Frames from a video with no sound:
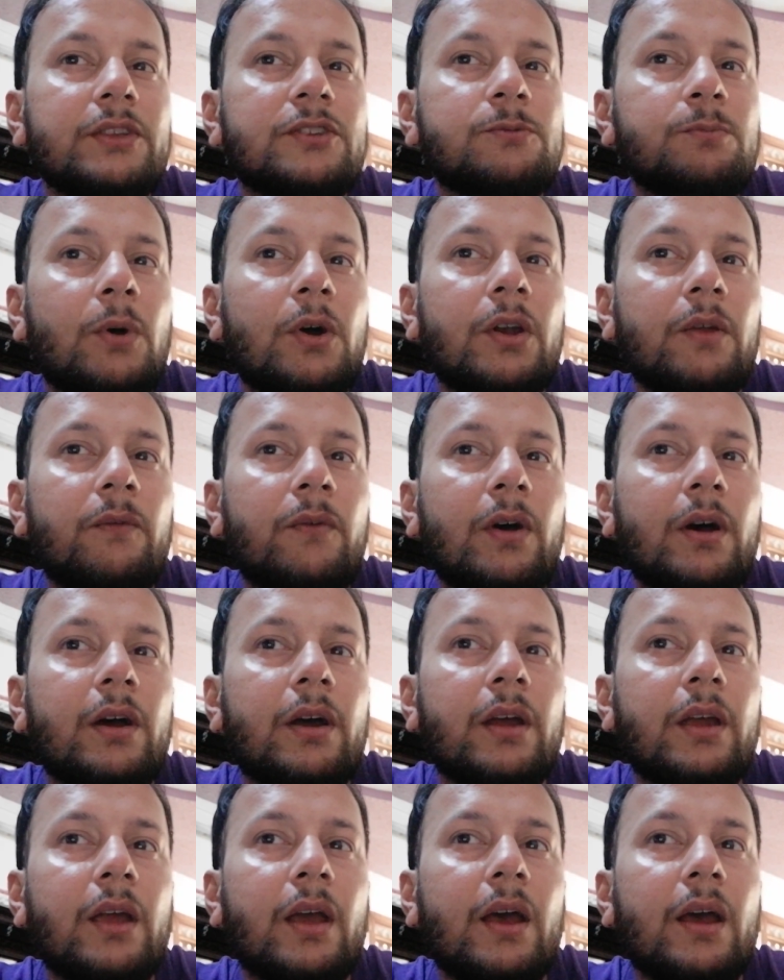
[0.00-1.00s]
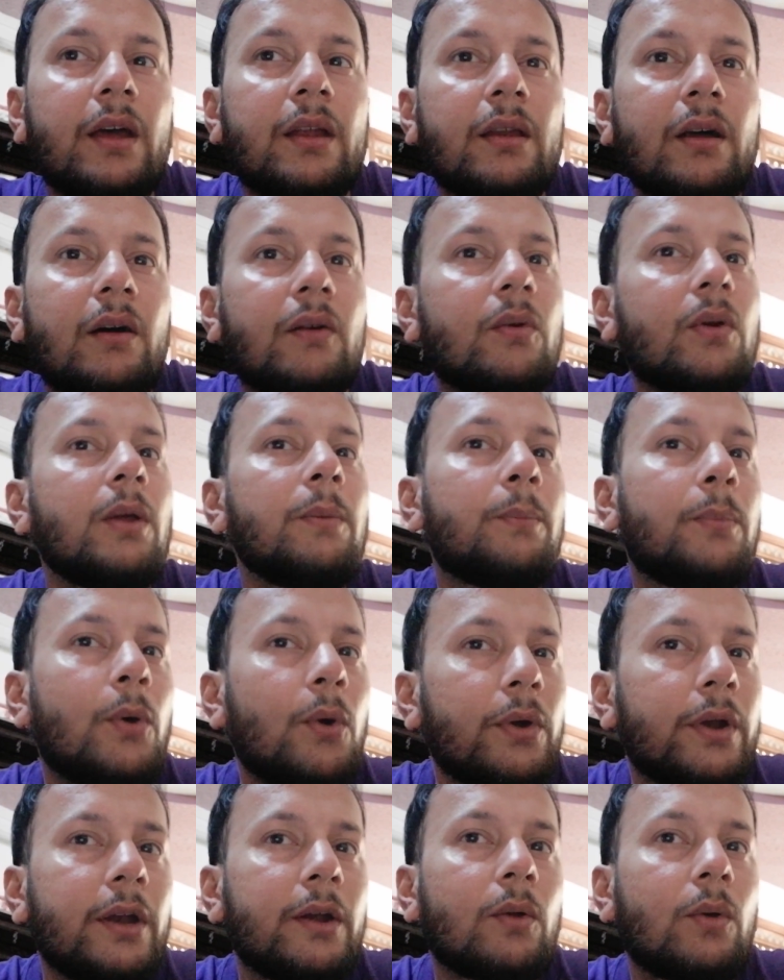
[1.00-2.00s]
Spotify and a
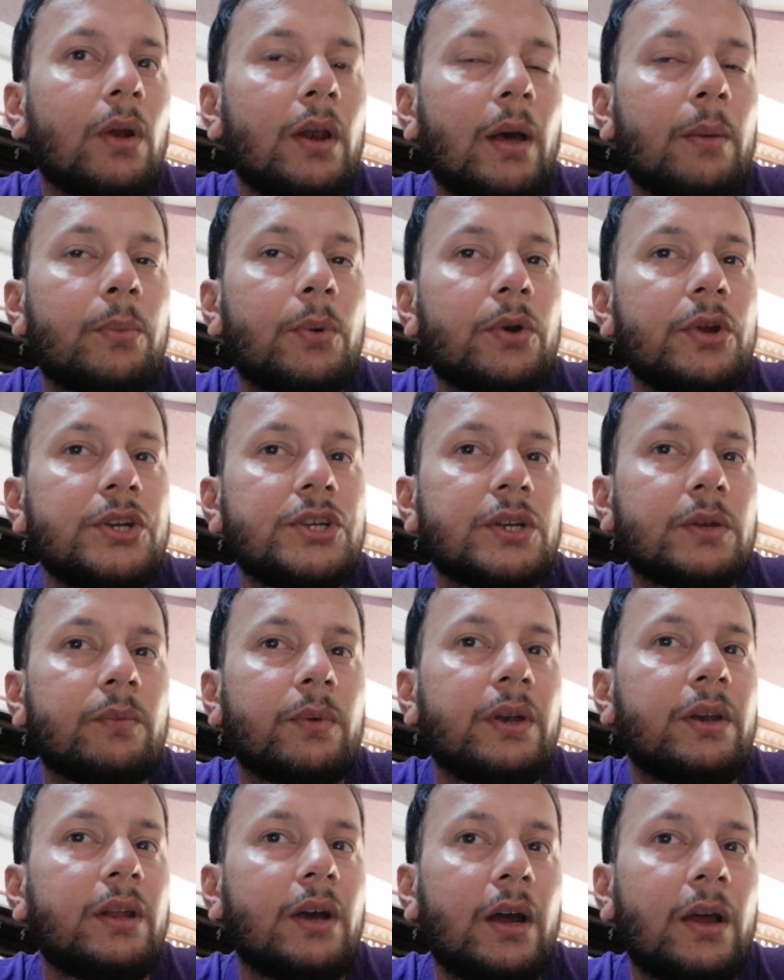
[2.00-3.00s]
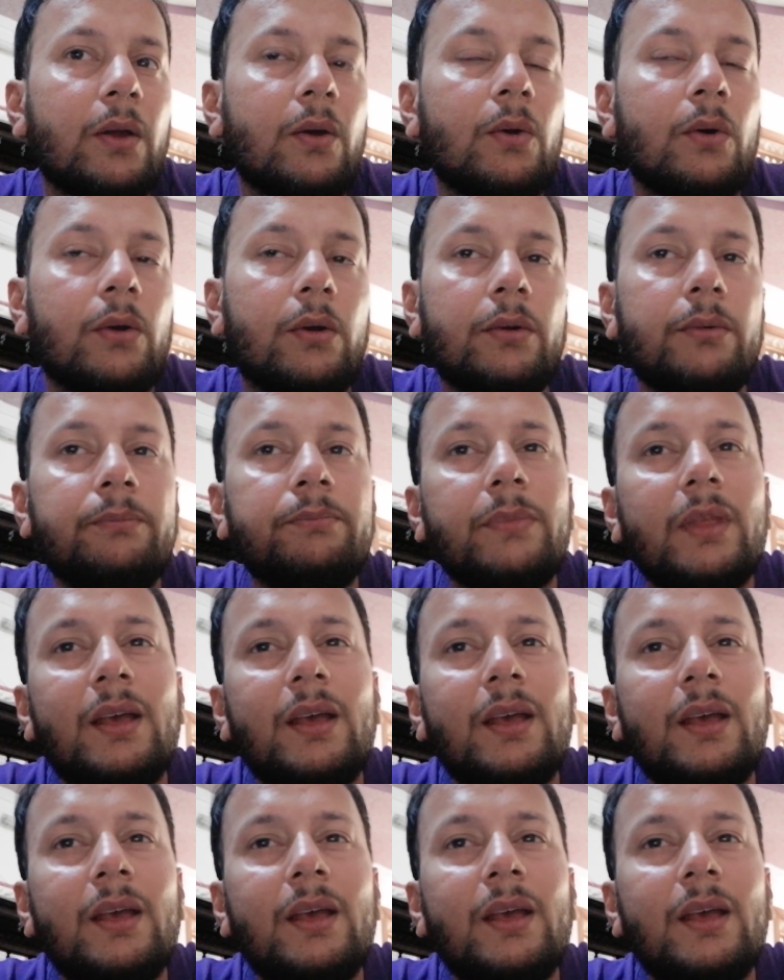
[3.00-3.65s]
reported collaboration with Dior.